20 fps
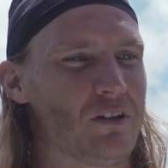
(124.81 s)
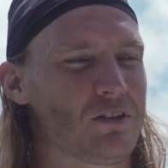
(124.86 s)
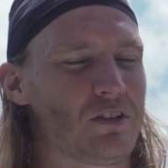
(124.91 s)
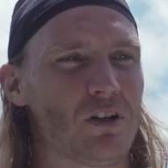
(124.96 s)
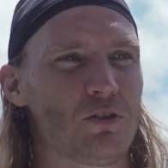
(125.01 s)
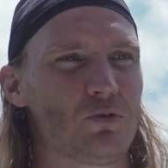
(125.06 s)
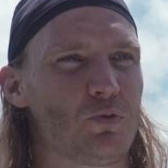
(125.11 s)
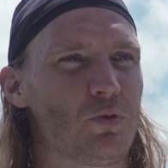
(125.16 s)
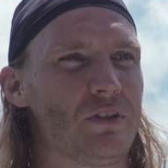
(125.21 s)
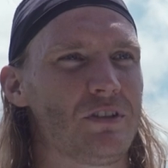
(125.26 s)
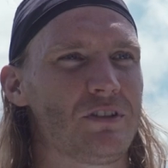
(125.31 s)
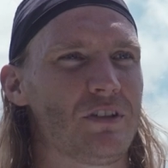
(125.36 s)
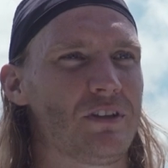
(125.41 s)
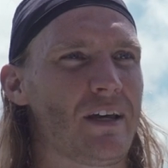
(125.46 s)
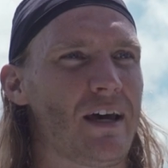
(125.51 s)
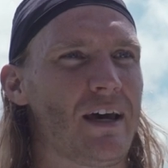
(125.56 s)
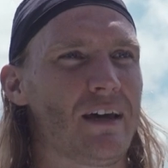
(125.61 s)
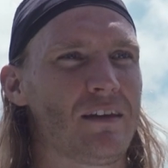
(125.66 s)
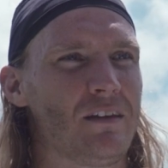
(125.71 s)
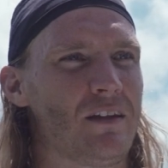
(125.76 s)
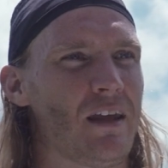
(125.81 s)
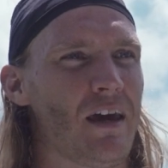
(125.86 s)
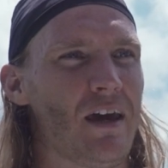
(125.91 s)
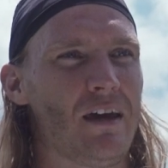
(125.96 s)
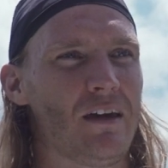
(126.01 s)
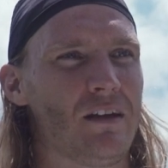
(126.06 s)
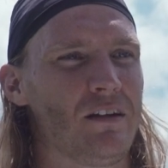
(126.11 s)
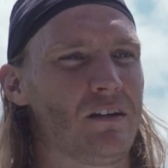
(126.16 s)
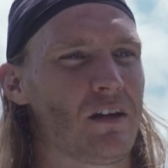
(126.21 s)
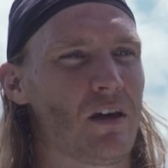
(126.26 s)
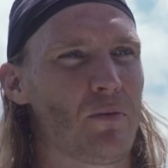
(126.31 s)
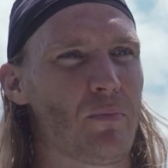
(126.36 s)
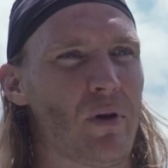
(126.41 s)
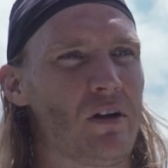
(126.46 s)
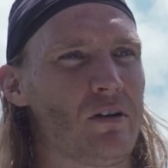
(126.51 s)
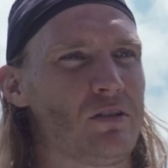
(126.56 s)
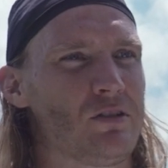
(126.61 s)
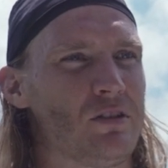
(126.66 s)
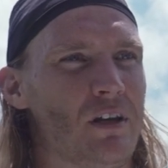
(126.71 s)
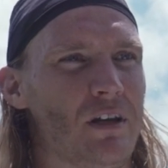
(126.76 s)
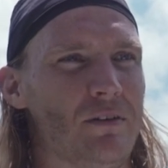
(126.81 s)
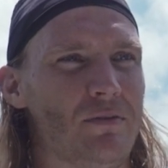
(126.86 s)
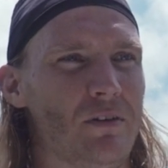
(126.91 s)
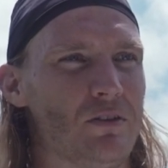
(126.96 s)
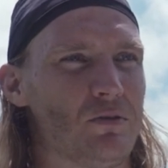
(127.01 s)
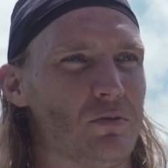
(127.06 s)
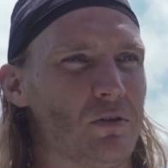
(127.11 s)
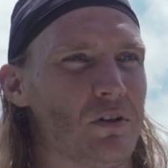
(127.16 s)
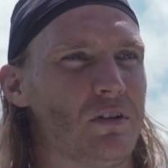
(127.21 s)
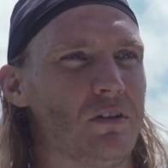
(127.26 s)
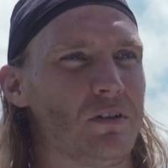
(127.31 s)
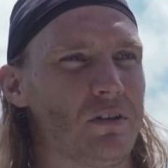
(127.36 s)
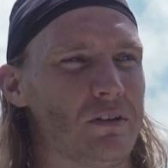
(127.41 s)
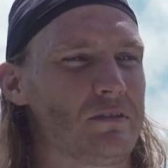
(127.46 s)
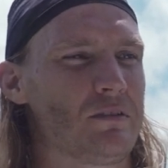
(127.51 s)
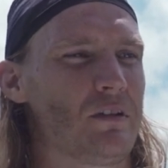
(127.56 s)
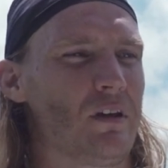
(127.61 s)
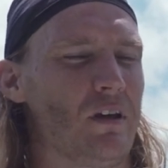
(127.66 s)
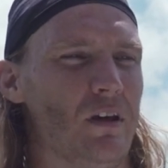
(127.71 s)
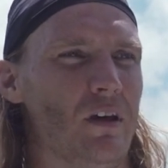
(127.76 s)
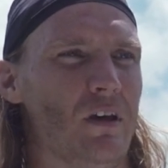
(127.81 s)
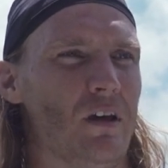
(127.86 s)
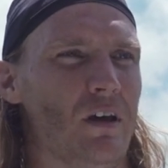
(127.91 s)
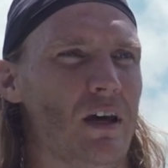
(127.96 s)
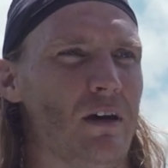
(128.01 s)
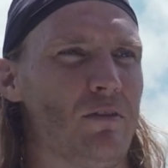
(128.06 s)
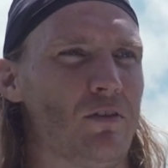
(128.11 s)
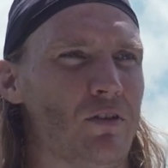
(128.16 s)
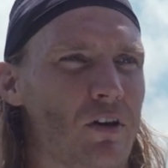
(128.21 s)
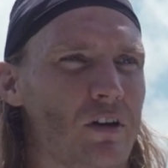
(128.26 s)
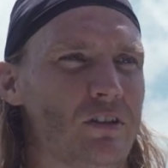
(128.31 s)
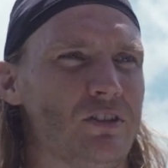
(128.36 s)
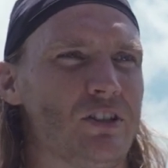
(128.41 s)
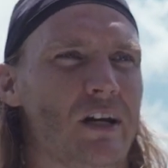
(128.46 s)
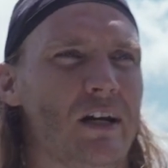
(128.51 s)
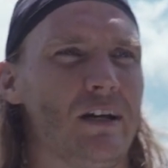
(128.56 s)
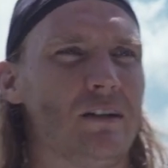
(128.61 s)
as long as we just attack the day and get better as a defense, we're gonna have a great shot.